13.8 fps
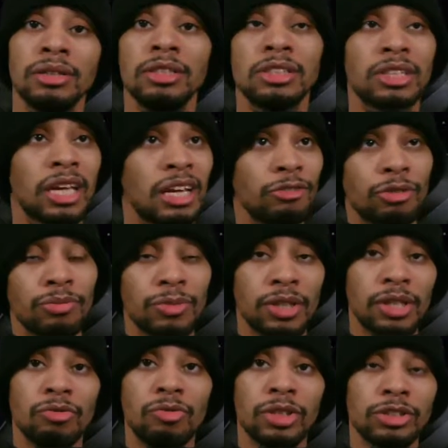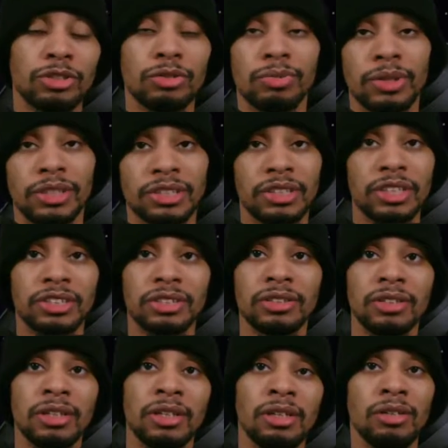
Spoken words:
This came from the original PlayStation.